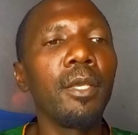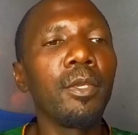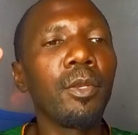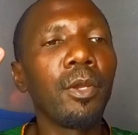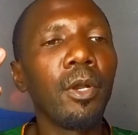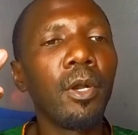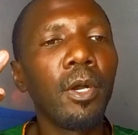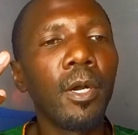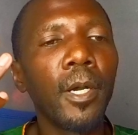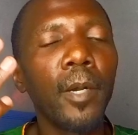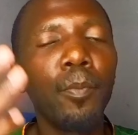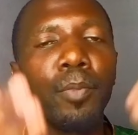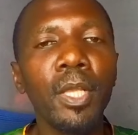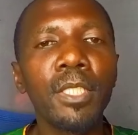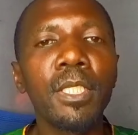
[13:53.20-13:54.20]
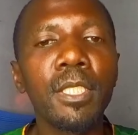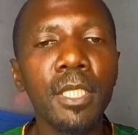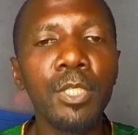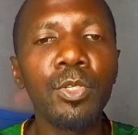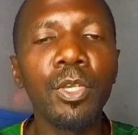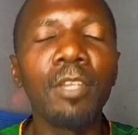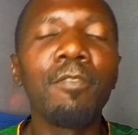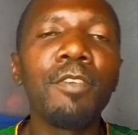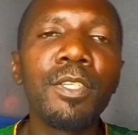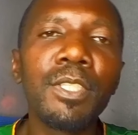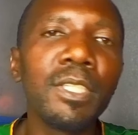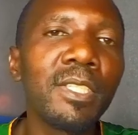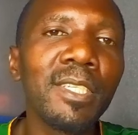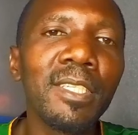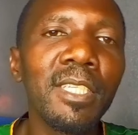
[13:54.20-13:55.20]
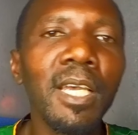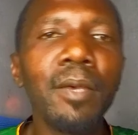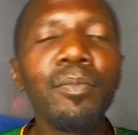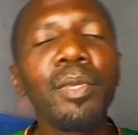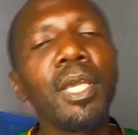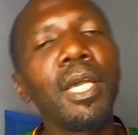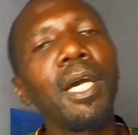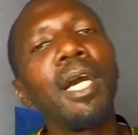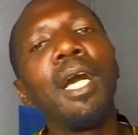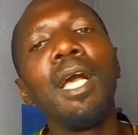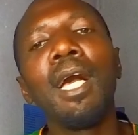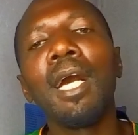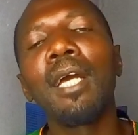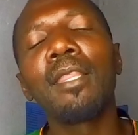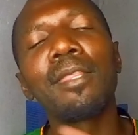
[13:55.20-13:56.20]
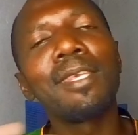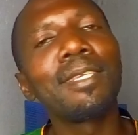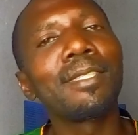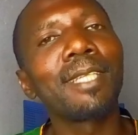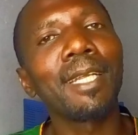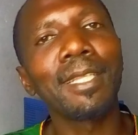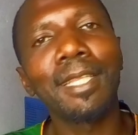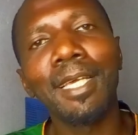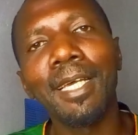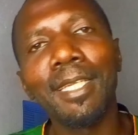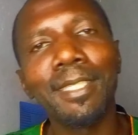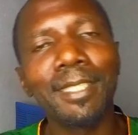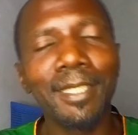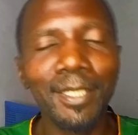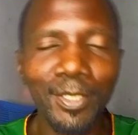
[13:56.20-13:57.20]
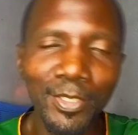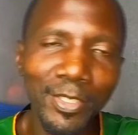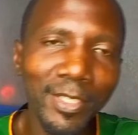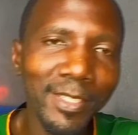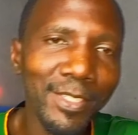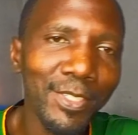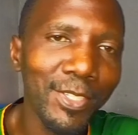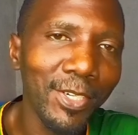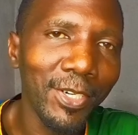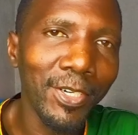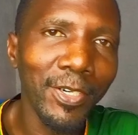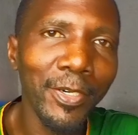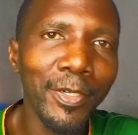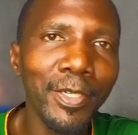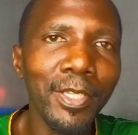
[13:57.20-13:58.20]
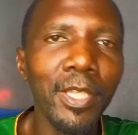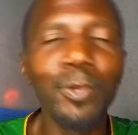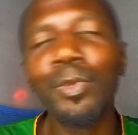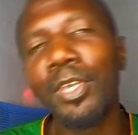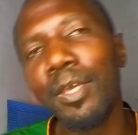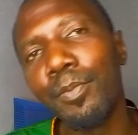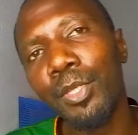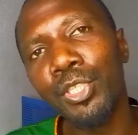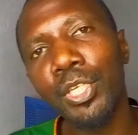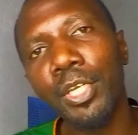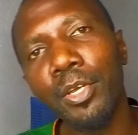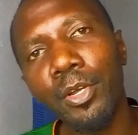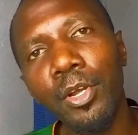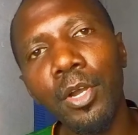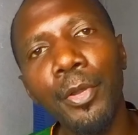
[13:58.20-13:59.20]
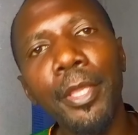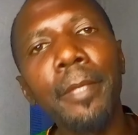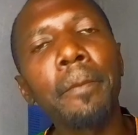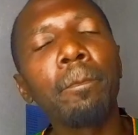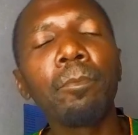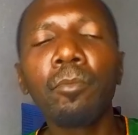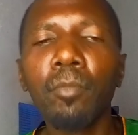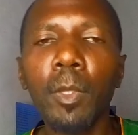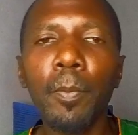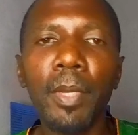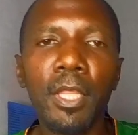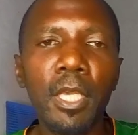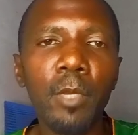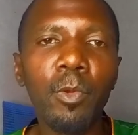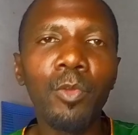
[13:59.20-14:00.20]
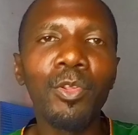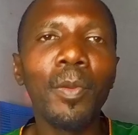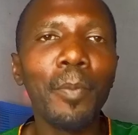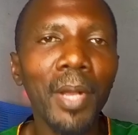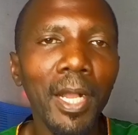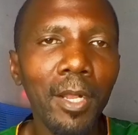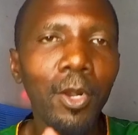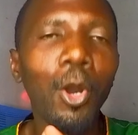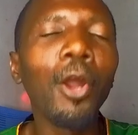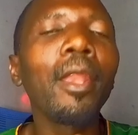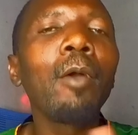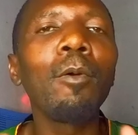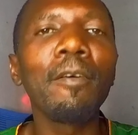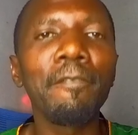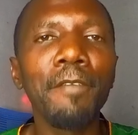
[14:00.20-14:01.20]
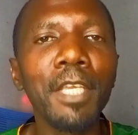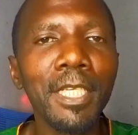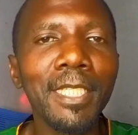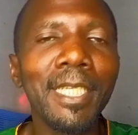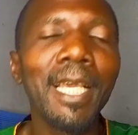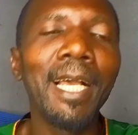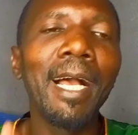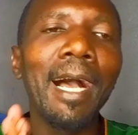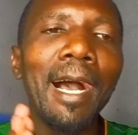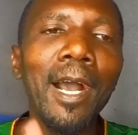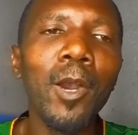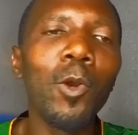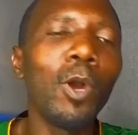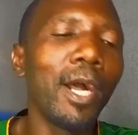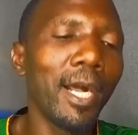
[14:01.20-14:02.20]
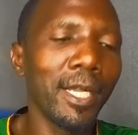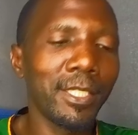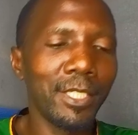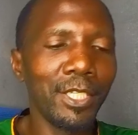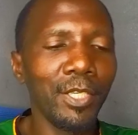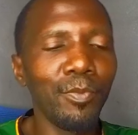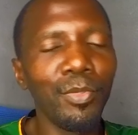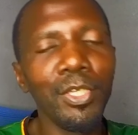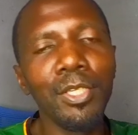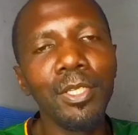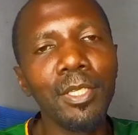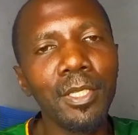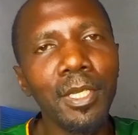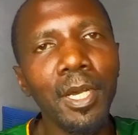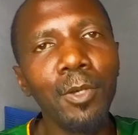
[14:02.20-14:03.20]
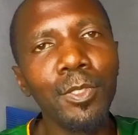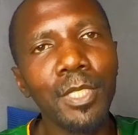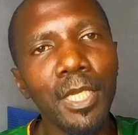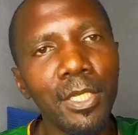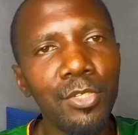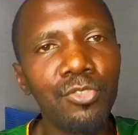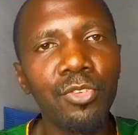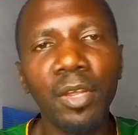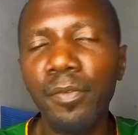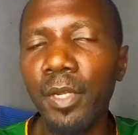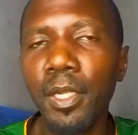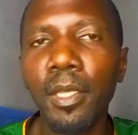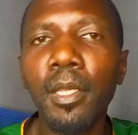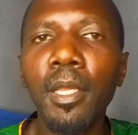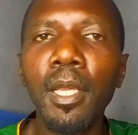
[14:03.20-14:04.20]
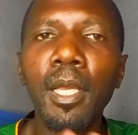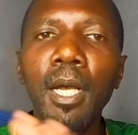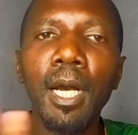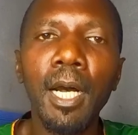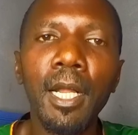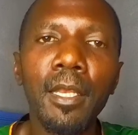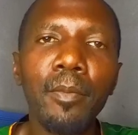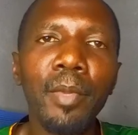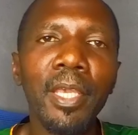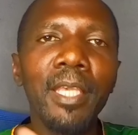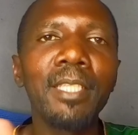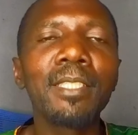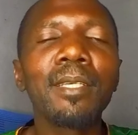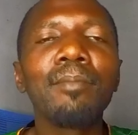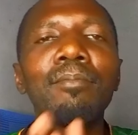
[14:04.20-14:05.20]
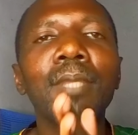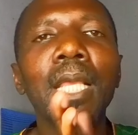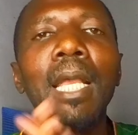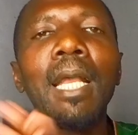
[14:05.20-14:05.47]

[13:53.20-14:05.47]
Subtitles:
you know, places that you can visit in Zambia and things like that, you know, so that we keep the channel going. But then when we're back on our feet, I'll start traveling and making some